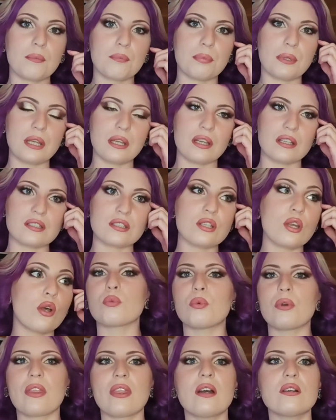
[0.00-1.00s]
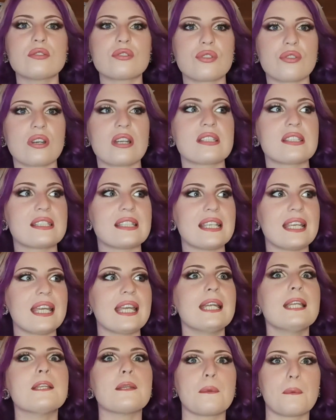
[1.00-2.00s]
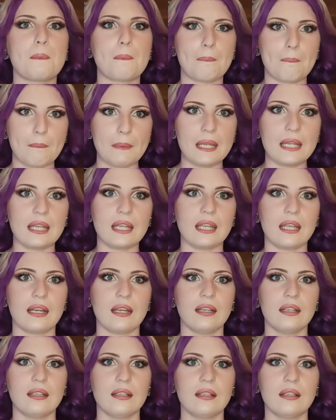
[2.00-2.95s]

Because without trust in media,